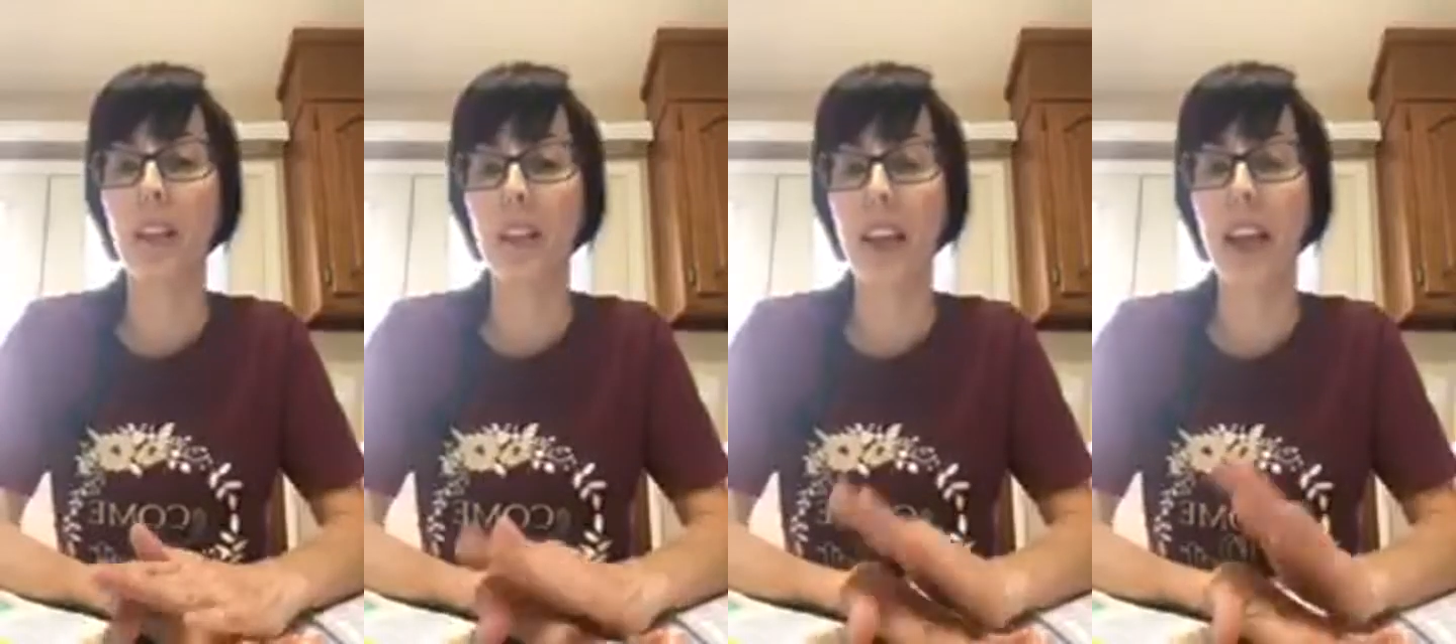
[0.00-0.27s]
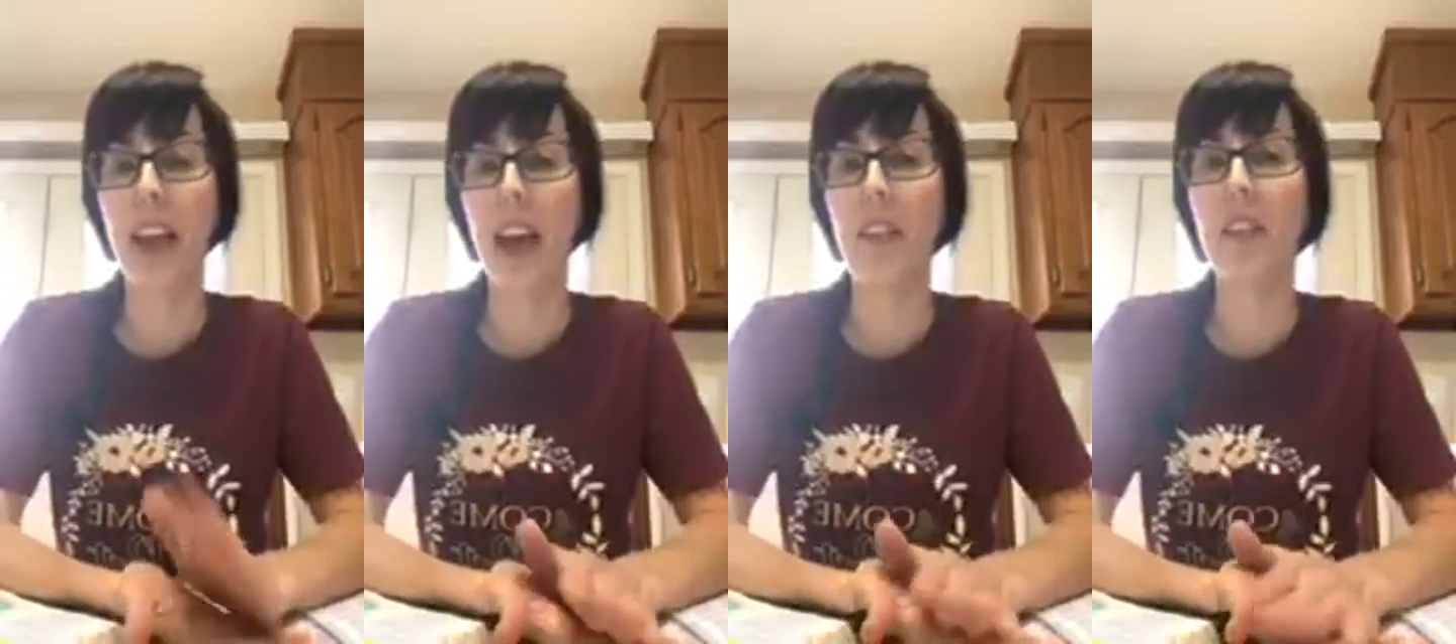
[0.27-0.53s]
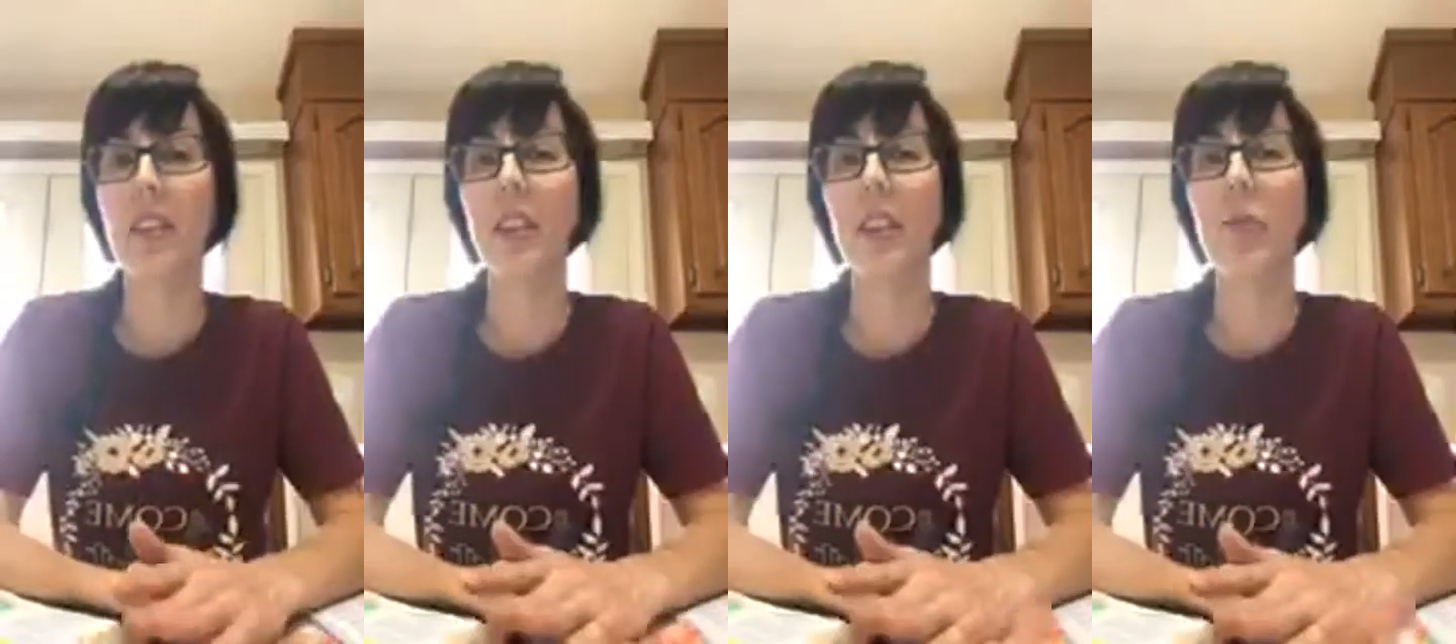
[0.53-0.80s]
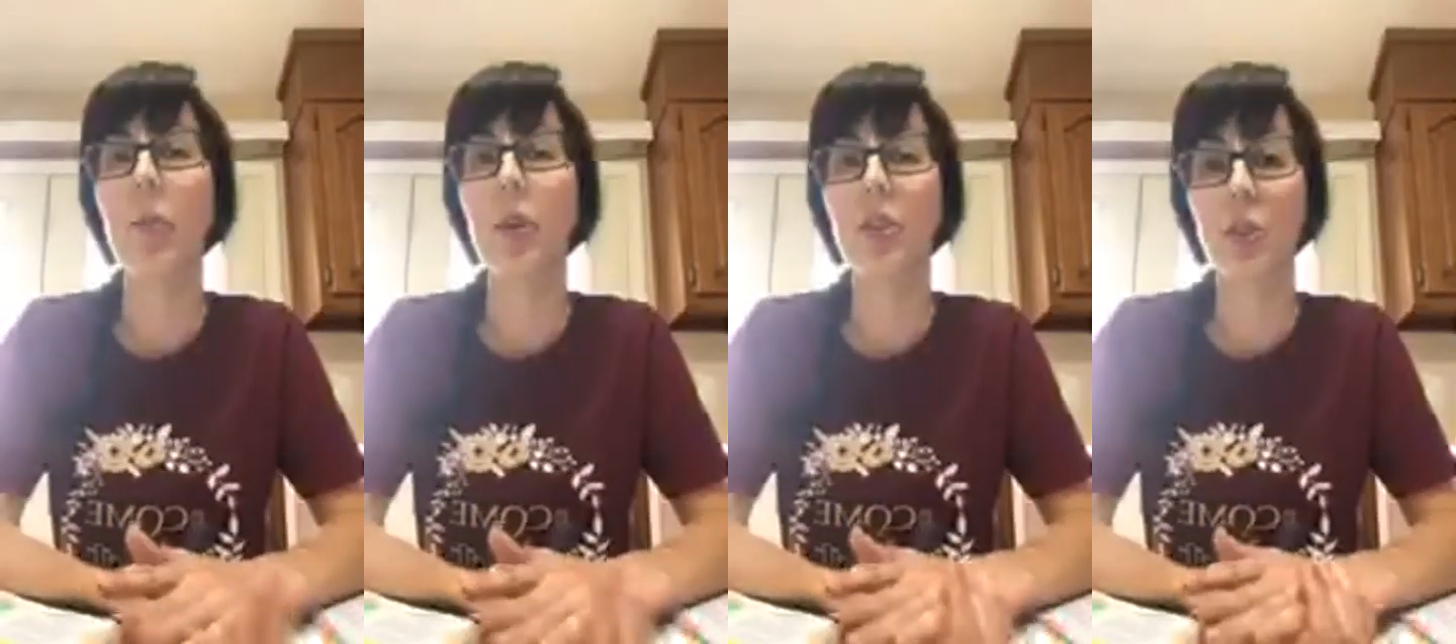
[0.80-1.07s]
they have it and
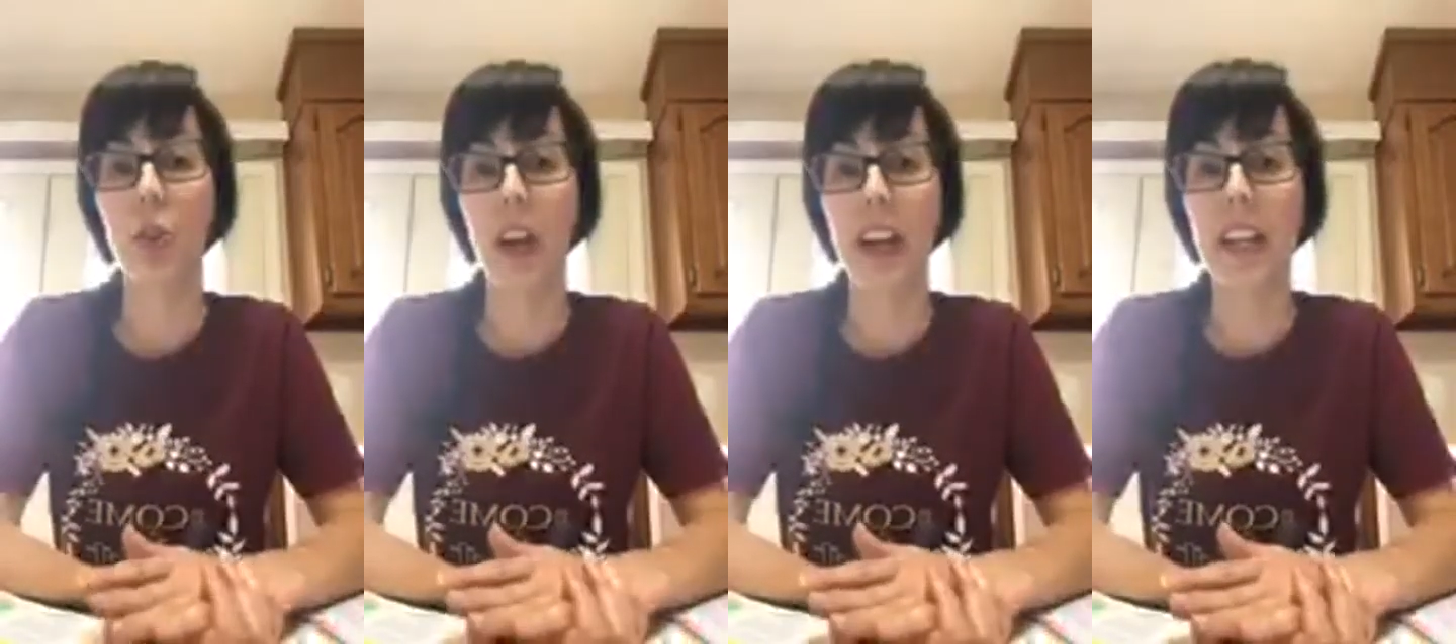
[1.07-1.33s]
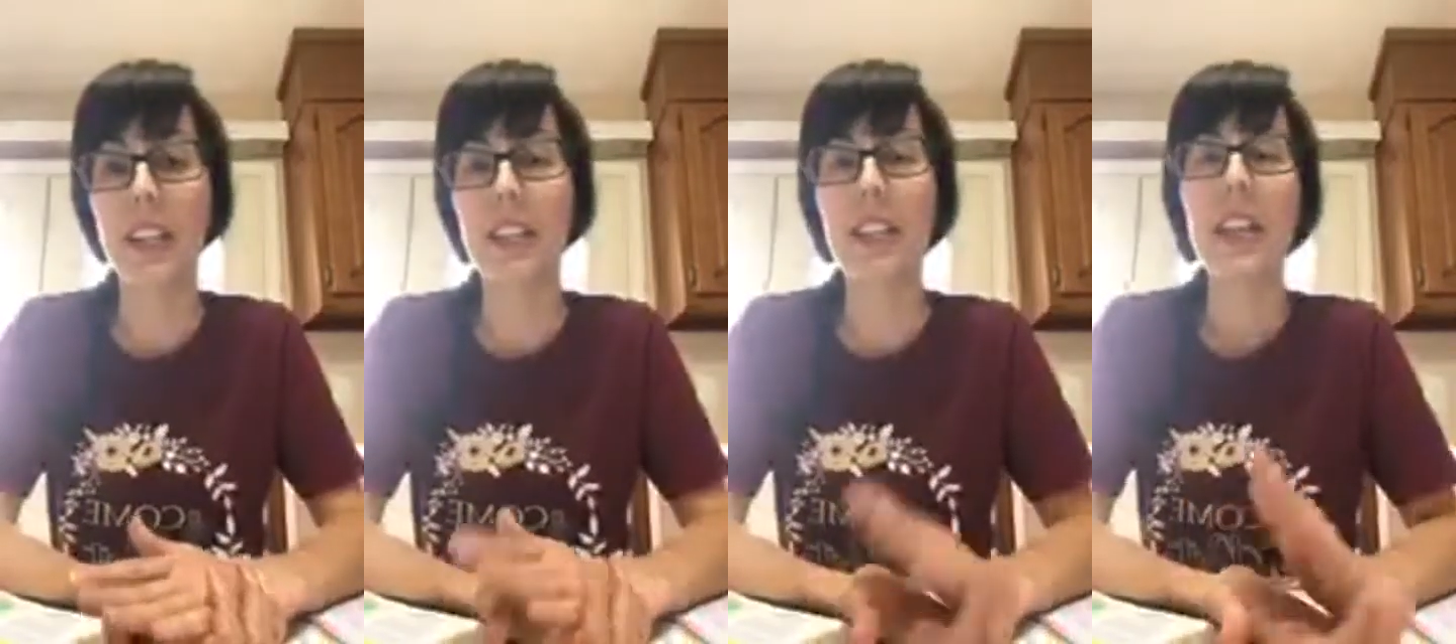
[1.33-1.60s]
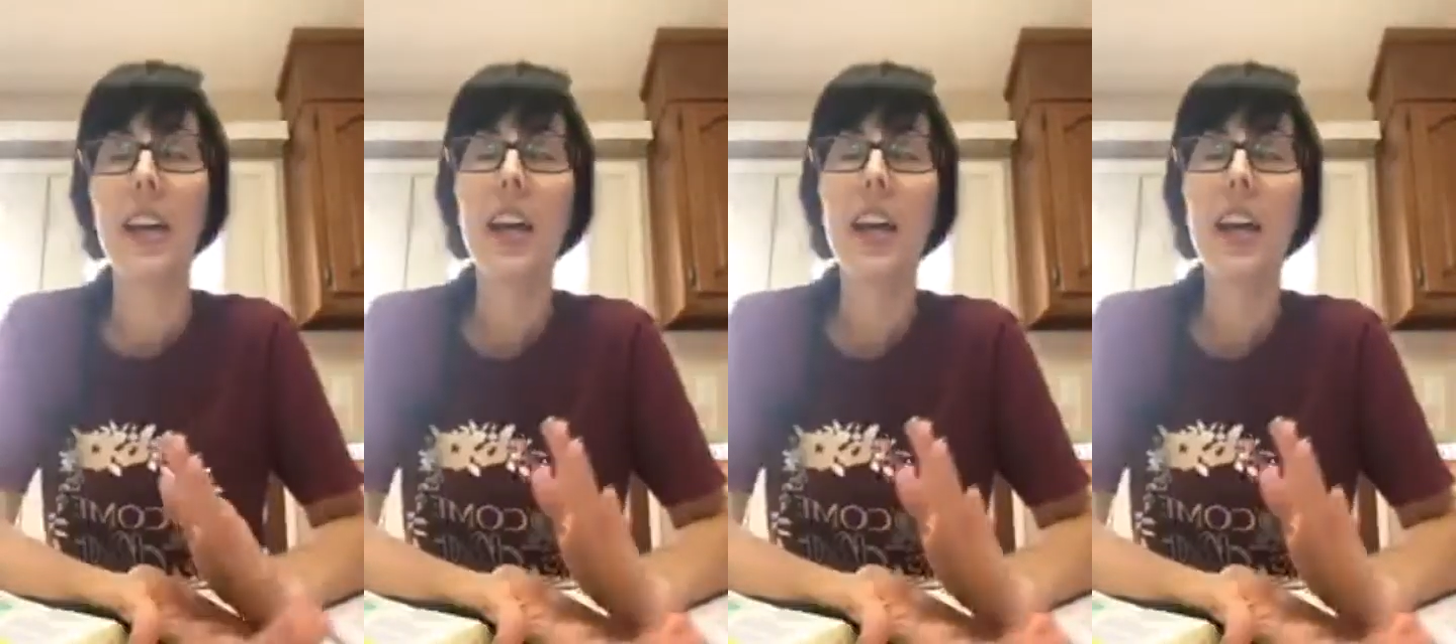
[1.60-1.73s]
it works great.